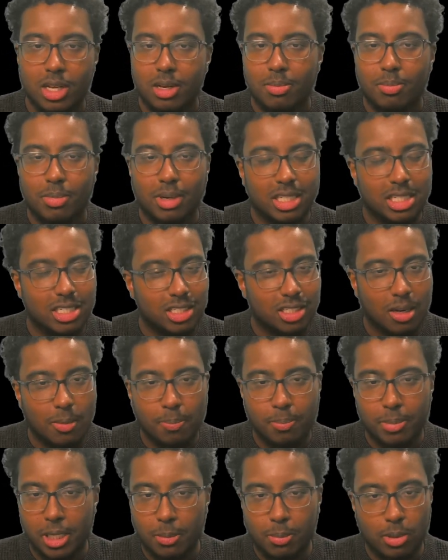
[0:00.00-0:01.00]
But there's some
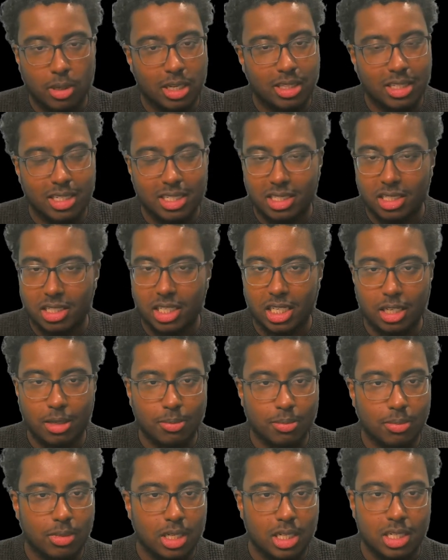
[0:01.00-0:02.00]
people in this
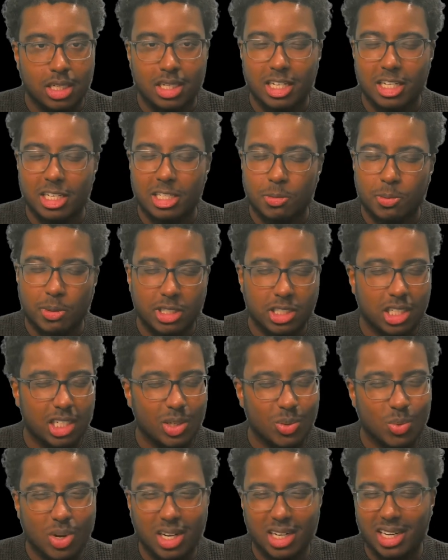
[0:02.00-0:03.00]
team, especially
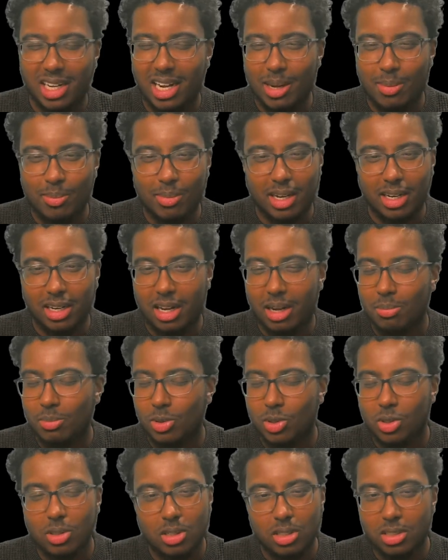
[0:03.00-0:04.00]
one guy, man, I'm
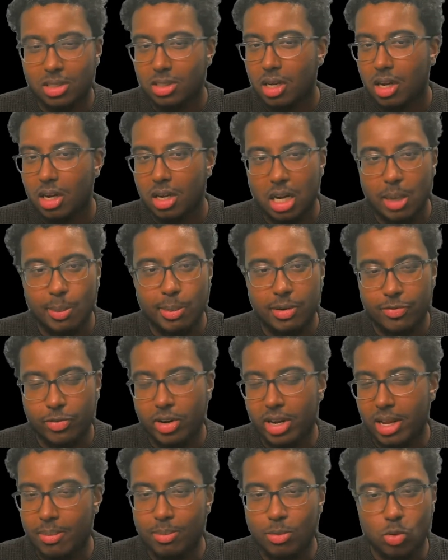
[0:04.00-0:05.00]
going to start coming for
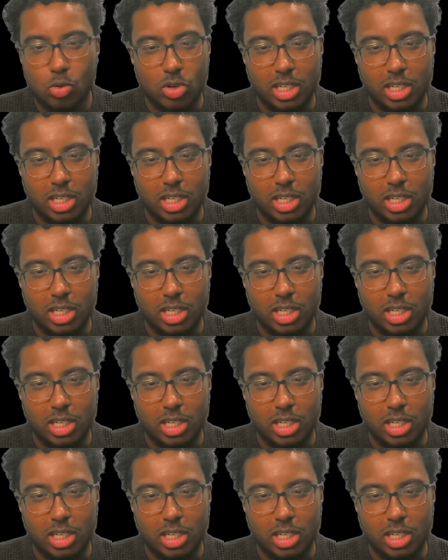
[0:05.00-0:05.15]
him more.